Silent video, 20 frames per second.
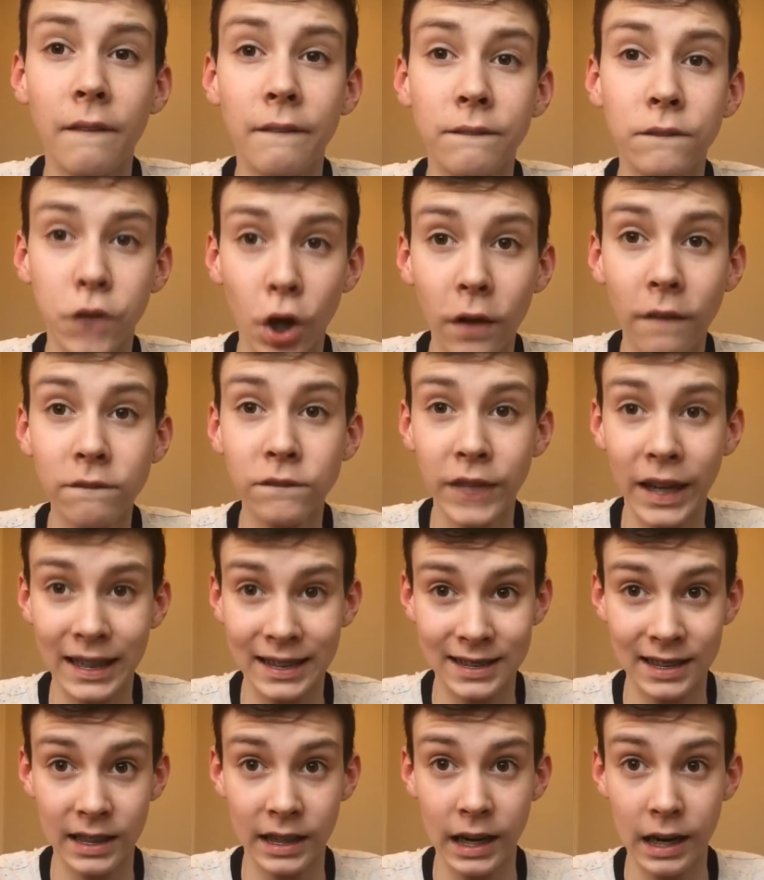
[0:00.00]
front
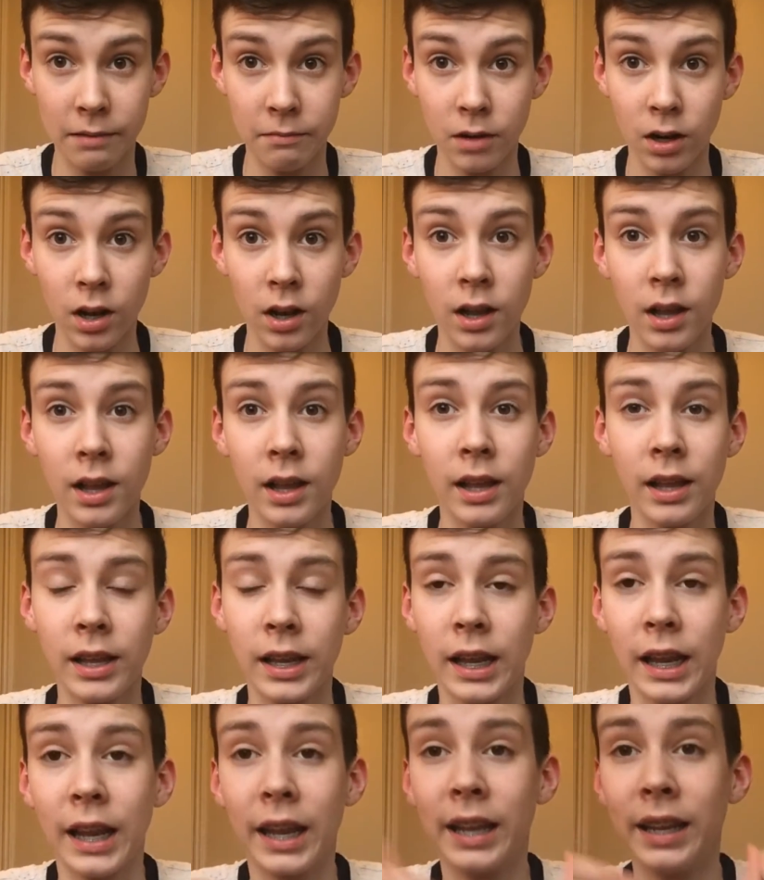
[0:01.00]
facing camera
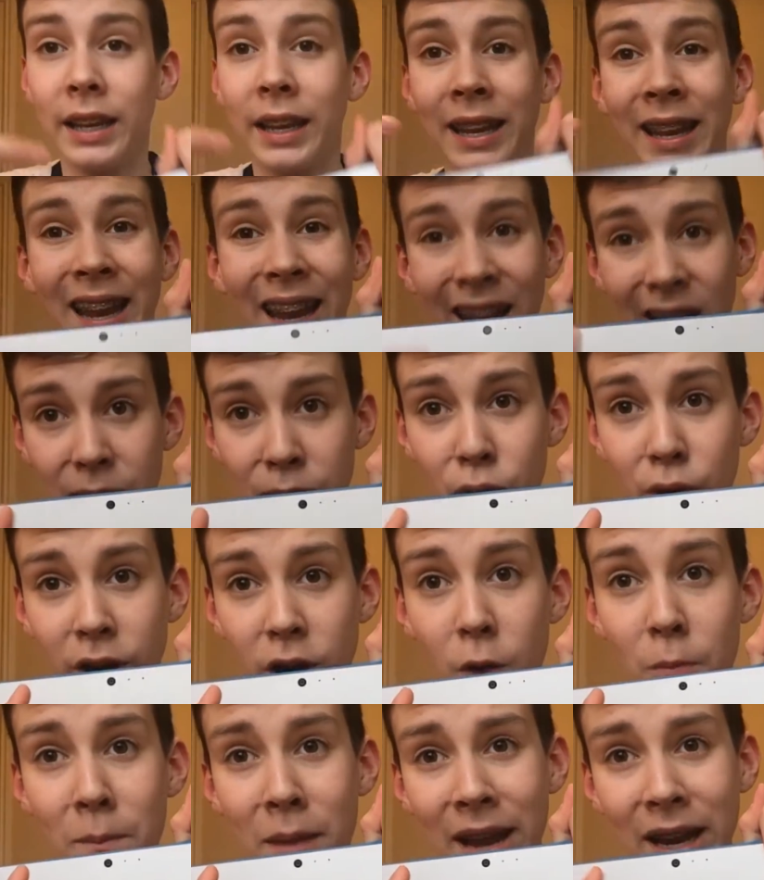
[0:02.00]
and an 8.0
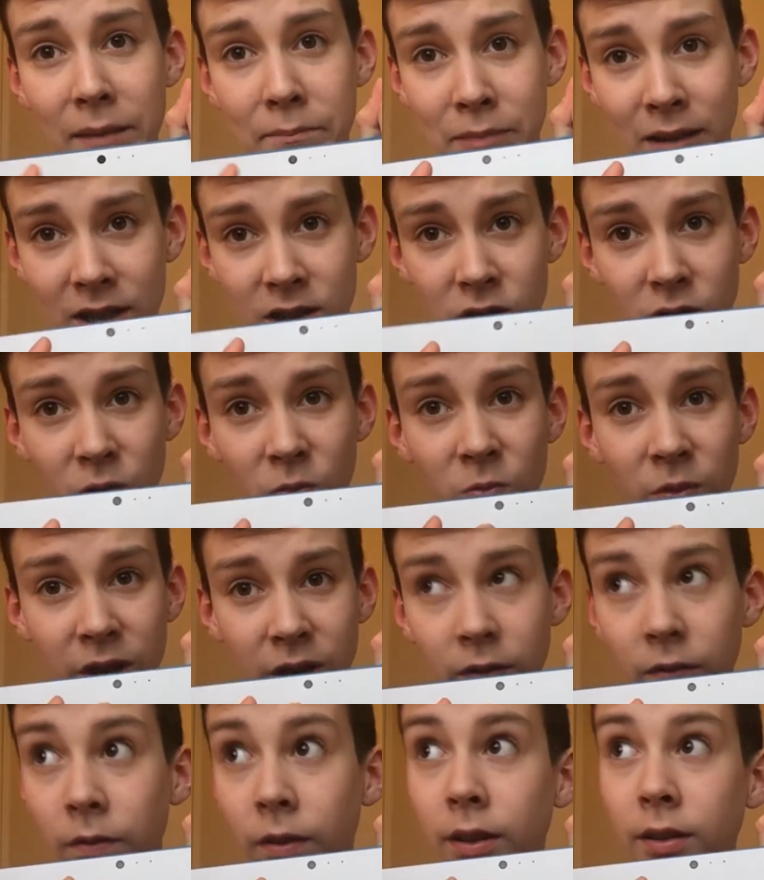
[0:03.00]
megapixel rear
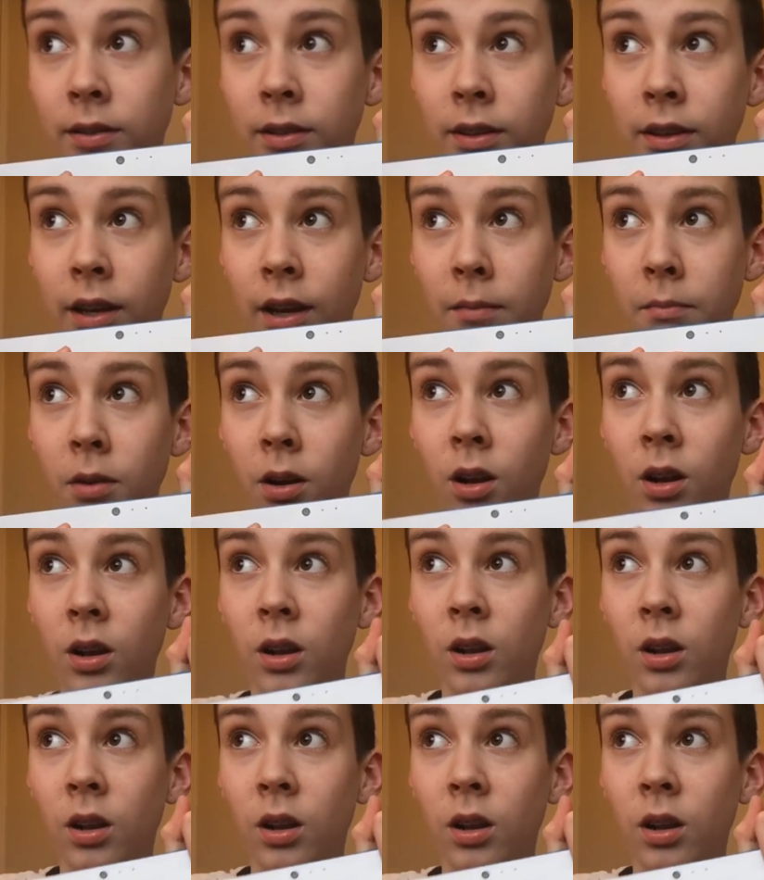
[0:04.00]
facing camera.